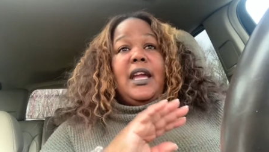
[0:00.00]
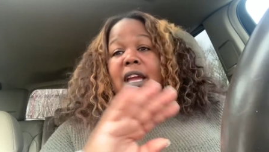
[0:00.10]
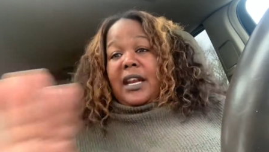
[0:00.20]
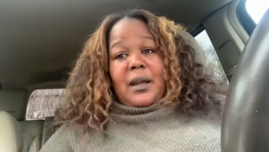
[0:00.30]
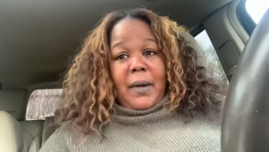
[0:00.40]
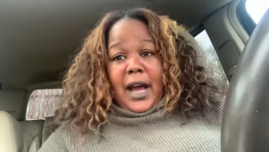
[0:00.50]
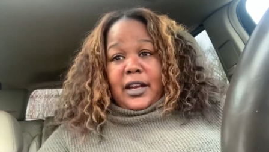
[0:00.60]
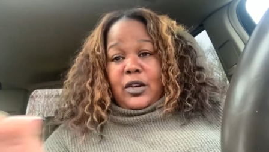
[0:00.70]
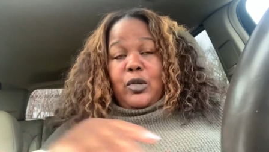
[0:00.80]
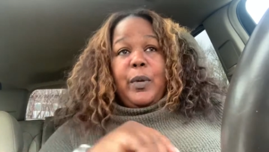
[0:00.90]

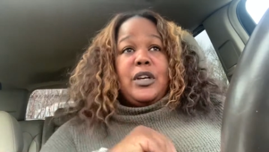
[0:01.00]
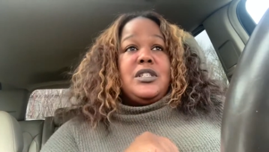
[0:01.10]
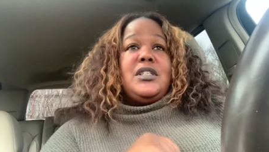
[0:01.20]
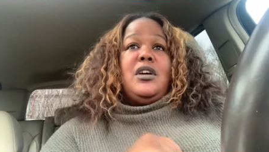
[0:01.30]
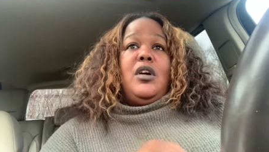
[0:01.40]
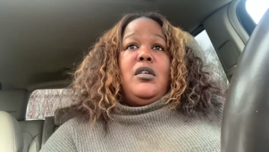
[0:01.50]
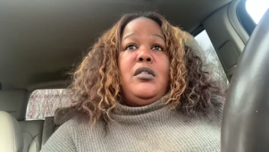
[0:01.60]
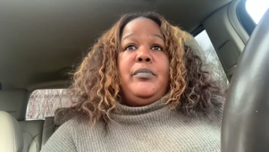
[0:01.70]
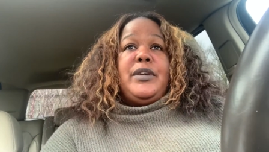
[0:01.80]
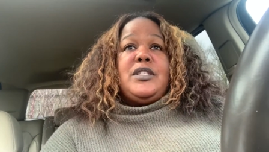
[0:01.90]
anybody who purchased a
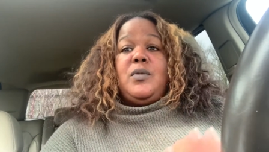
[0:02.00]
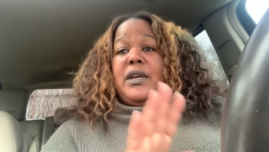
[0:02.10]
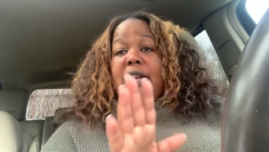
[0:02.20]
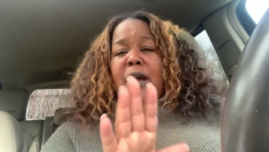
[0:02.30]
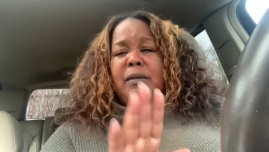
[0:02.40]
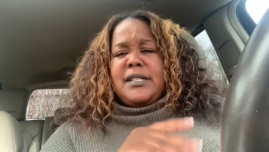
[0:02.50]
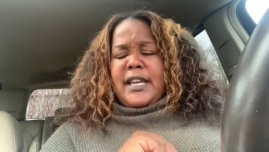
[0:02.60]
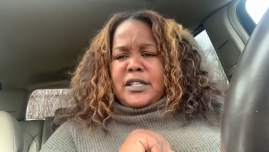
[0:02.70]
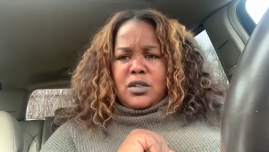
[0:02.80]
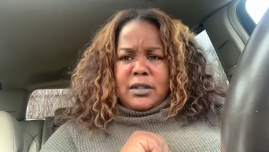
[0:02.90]
home between i would
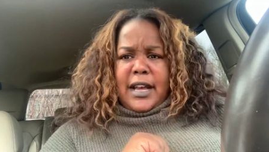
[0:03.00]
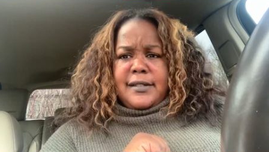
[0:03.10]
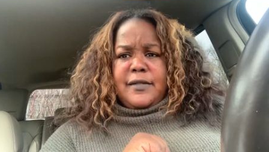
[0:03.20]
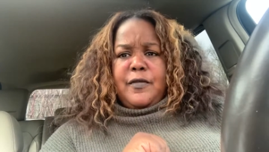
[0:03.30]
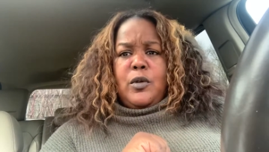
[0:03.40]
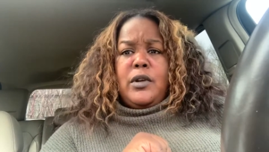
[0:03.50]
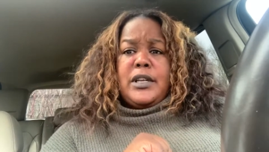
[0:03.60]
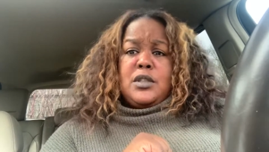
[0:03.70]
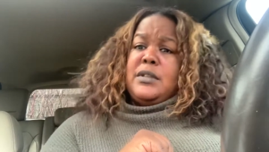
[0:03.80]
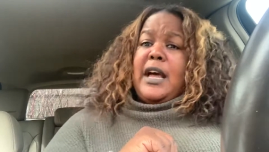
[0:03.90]
say 2004
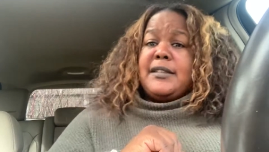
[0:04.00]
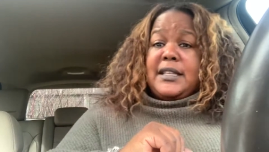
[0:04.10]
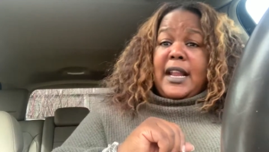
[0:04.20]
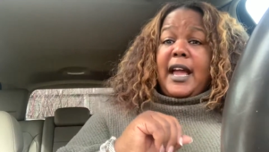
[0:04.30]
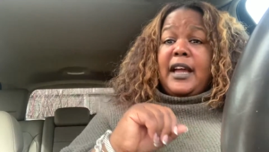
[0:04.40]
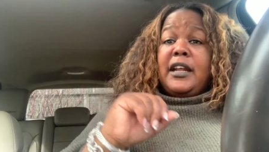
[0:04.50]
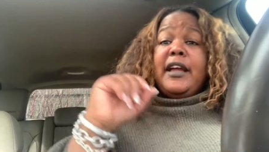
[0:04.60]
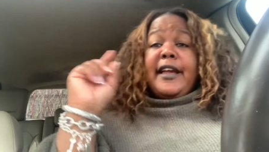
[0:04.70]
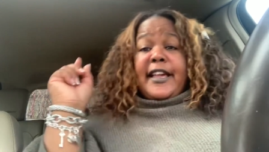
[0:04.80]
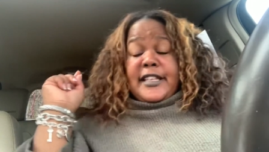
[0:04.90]
and 2009
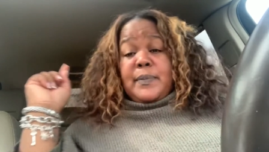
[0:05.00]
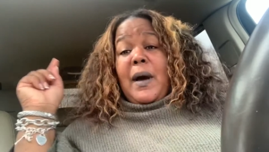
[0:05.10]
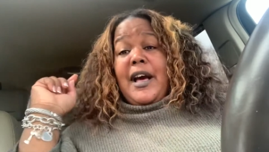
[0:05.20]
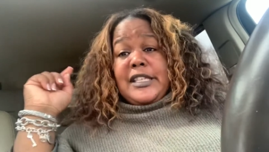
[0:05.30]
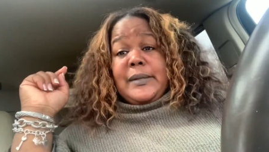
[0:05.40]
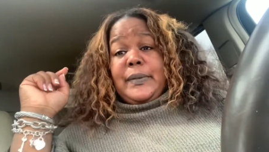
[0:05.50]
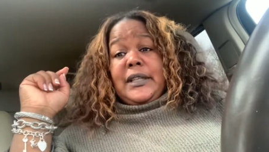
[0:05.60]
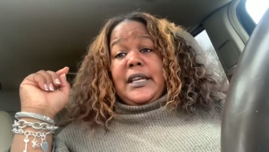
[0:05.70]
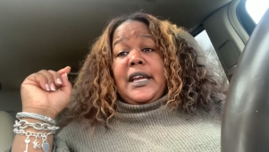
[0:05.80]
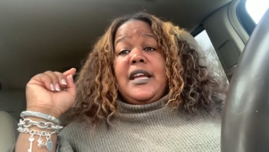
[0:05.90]
is
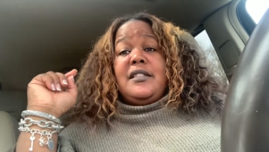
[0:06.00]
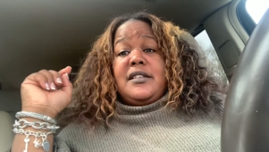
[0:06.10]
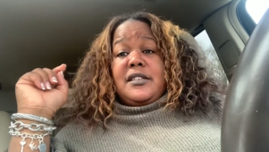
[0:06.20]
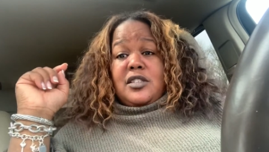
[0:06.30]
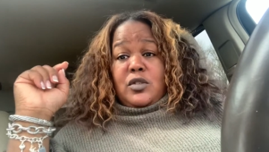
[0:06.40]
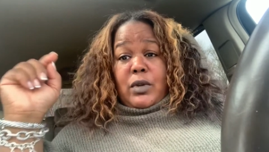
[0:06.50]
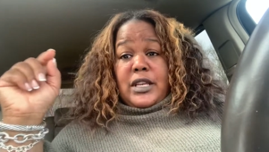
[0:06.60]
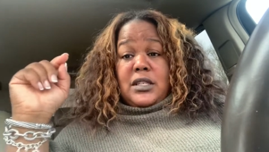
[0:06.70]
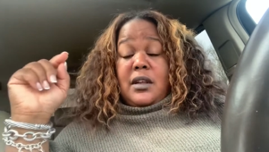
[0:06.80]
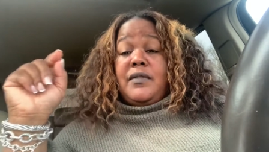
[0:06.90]
possibly in this
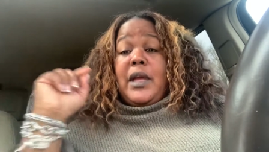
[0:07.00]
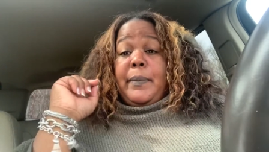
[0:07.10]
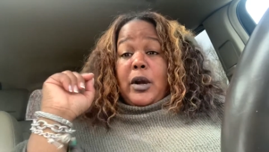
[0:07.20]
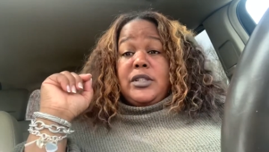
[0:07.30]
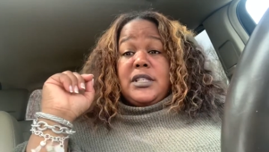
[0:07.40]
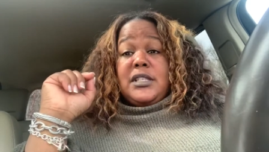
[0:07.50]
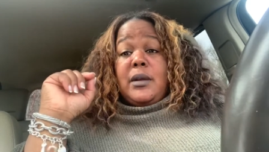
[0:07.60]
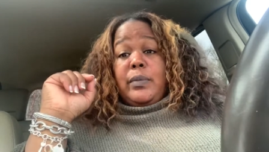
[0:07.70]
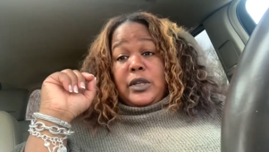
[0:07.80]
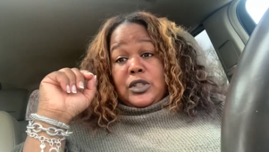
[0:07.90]
situation if they purchase
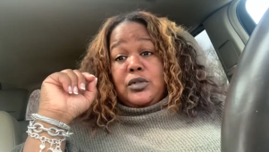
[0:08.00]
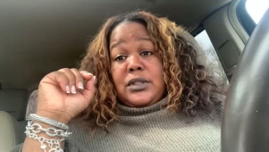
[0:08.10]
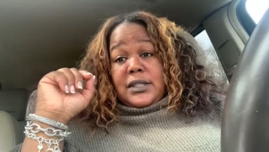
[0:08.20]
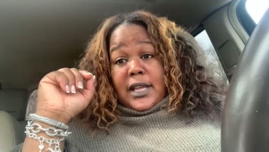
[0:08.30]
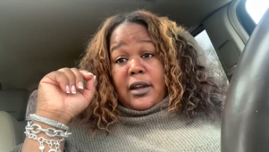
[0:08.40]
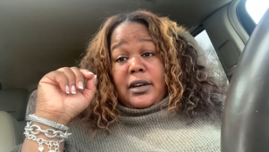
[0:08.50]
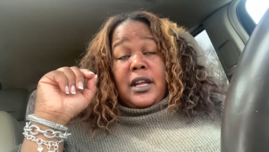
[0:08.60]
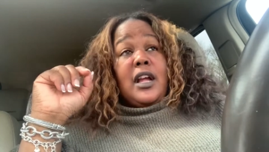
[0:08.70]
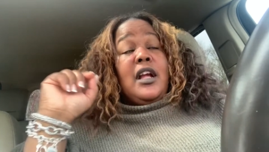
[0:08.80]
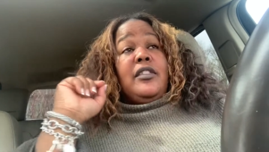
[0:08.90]
in prince george's county
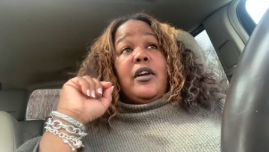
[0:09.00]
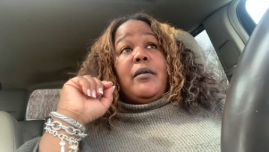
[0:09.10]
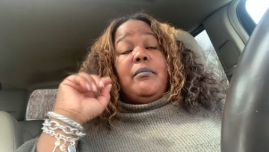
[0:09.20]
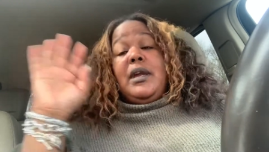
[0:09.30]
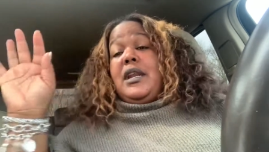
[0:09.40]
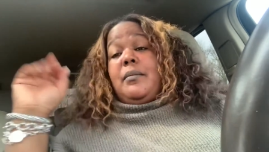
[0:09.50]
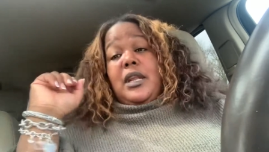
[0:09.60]
there are many